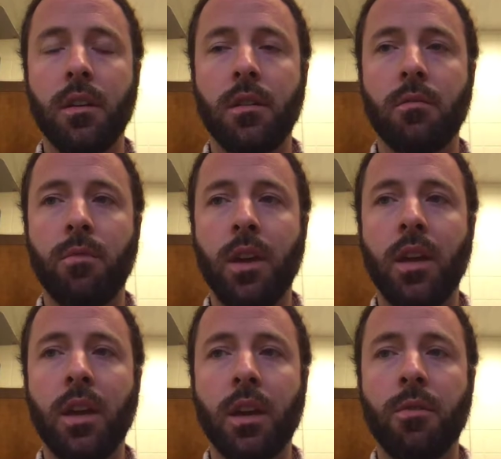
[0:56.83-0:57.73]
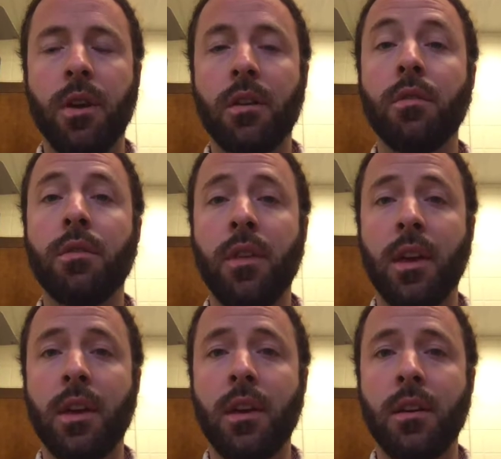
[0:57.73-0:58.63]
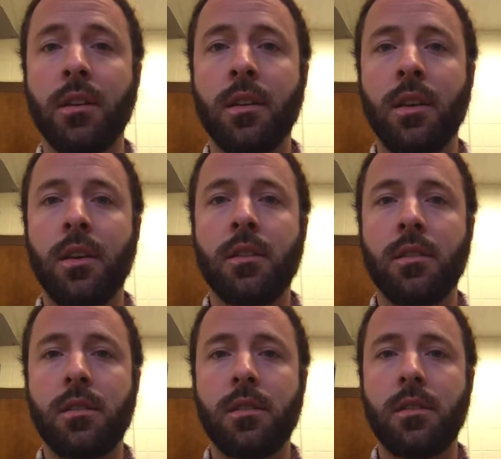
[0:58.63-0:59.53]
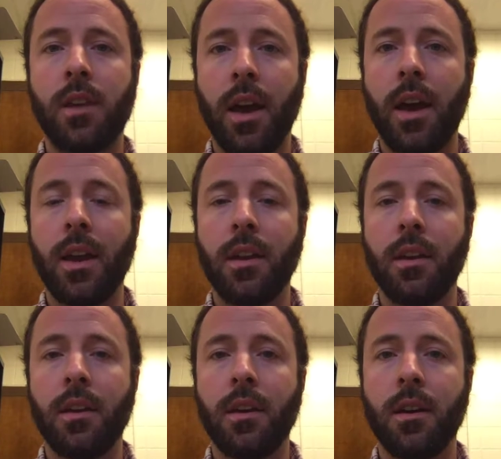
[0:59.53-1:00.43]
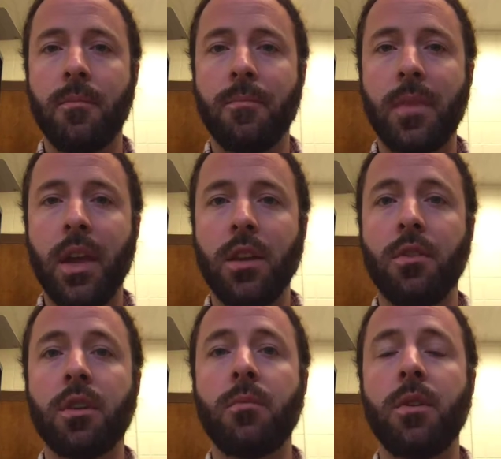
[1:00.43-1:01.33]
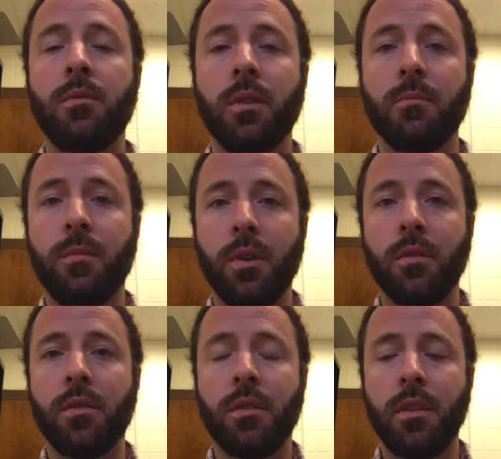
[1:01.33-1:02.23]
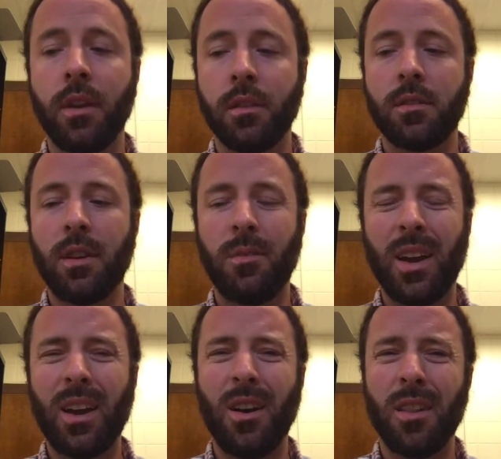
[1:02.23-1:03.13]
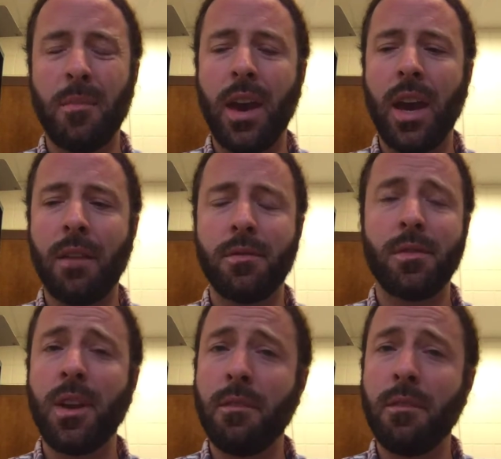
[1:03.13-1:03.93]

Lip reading: reading, critical thinking side. And you're going to be doing both things. And when I call them halves, they're not